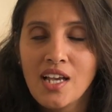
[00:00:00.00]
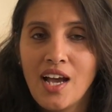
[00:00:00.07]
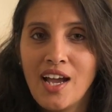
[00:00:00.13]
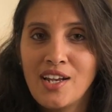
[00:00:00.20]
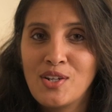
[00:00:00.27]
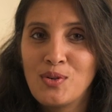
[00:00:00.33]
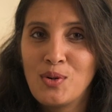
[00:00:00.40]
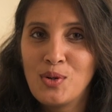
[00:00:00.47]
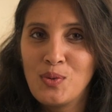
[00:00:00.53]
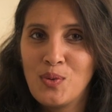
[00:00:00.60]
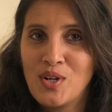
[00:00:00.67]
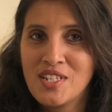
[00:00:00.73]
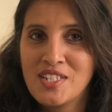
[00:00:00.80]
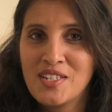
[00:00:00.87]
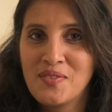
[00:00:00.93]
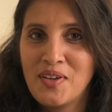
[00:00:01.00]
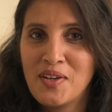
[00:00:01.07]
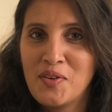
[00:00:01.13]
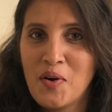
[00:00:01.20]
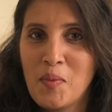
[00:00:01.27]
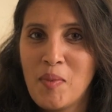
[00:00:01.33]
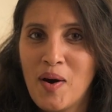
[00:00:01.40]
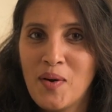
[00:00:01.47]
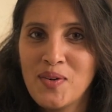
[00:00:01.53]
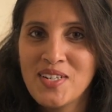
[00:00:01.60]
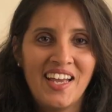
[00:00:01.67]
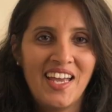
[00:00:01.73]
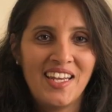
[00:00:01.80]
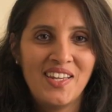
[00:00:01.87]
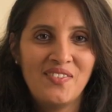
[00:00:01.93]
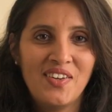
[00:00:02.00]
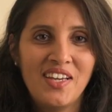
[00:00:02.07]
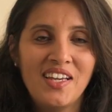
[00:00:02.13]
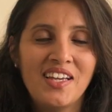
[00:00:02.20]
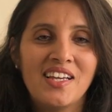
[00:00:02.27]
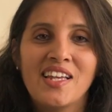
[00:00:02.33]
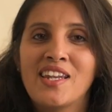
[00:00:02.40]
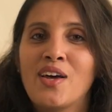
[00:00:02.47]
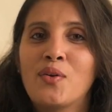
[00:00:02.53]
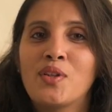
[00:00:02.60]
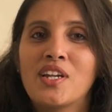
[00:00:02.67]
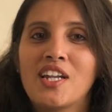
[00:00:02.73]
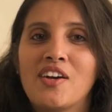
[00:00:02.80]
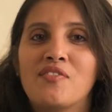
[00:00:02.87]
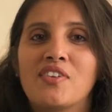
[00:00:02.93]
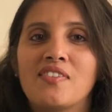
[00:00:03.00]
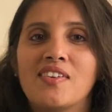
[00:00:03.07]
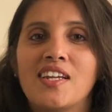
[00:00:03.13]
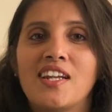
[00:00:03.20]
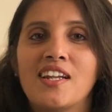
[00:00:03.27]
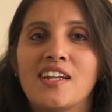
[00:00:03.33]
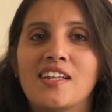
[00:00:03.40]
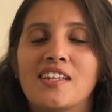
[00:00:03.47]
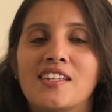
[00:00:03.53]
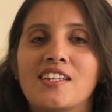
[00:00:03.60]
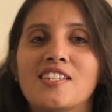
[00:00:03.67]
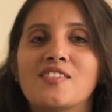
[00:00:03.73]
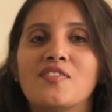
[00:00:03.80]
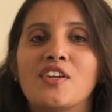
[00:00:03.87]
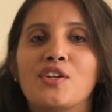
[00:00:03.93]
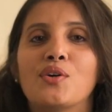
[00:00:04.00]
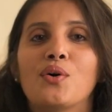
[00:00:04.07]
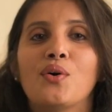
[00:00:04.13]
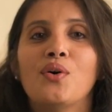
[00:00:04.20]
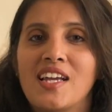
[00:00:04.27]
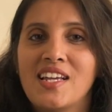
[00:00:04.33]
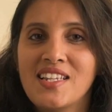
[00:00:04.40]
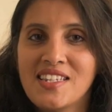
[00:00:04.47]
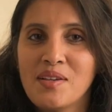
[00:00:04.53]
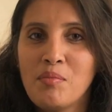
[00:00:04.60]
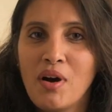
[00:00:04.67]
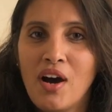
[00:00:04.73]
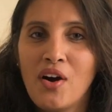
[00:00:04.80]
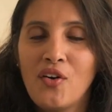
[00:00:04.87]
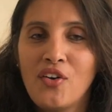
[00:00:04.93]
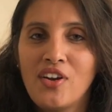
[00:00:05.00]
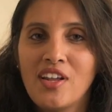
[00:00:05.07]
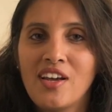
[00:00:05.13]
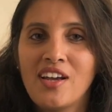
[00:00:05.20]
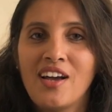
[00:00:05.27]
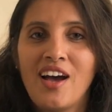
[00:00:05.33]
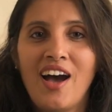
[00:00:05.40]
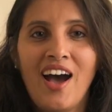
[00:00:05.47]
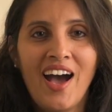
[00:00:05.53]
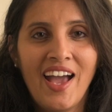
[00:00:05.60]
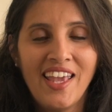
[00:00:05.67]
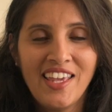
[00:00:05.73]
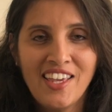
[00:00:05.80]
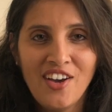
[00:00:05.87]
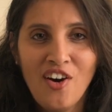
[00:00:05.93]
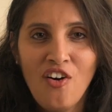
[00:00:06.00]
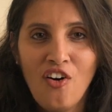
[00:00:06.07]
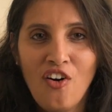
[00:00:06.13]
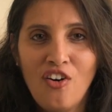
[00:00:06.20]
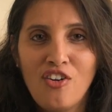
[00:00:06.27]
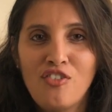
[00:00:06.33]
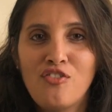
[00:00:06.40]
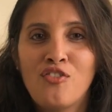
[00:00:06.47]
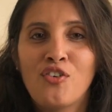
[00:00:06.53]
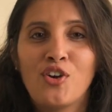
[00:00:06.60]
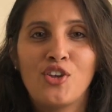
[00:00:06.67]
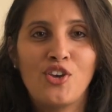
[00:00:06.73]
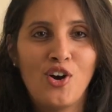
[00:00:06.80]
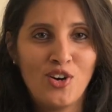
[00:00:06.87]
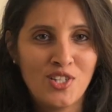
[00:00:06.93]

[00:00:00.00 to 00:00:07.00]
I told you what's the video about. Anyway, now that I've revealed, this video is about IKEA haul for your